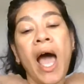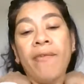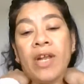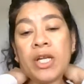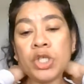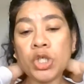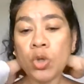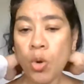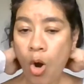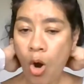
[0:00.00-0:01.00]
will
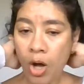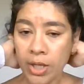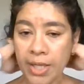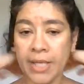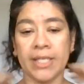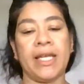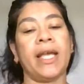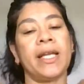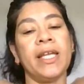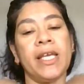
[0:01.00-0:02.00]
show all the
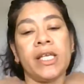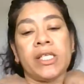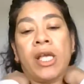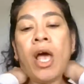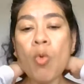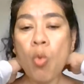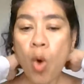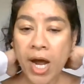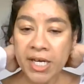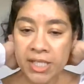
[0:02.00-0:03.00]
techniques
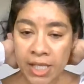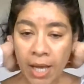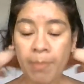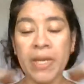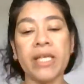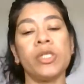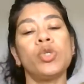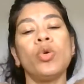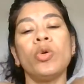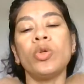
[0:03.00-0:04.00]
once. Please
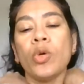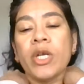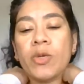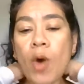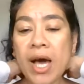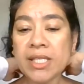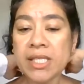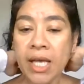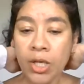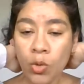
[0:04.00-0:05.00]
don't do it once.
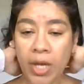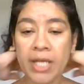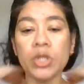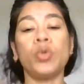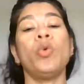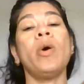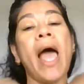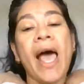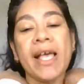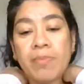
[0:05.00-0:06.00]
You can do
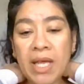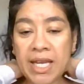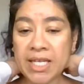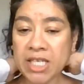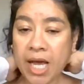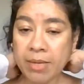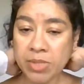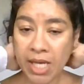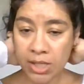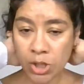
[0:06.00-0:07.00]
as many times
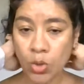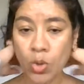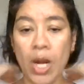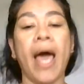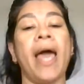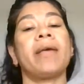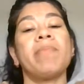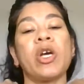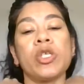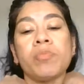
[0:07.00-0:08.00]
as you like,
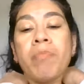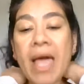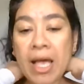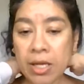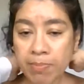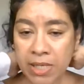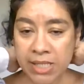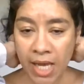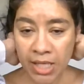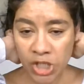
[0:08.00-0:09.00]
because
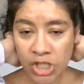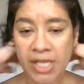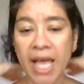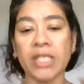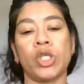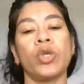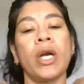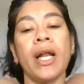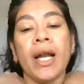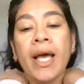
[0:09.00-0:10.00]
massage is
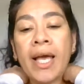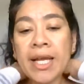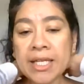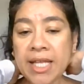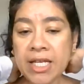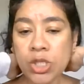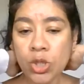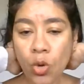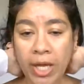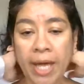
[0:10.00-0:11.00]
natural. There is
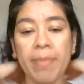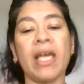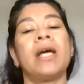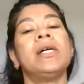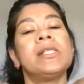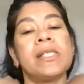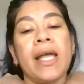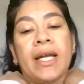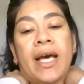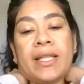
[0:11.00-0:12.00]
no chemicals
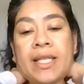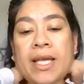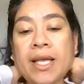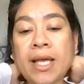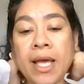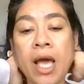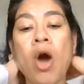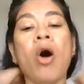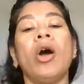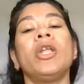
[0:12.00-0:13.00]
and nothing.
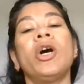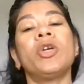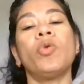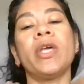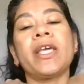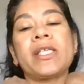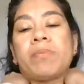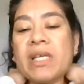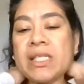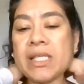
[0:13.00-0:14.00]
All you are doing is
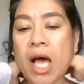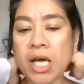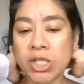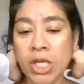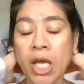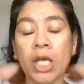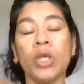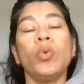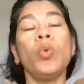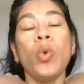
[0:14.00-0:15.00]
massage.
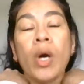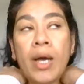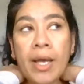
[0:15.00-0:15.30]
You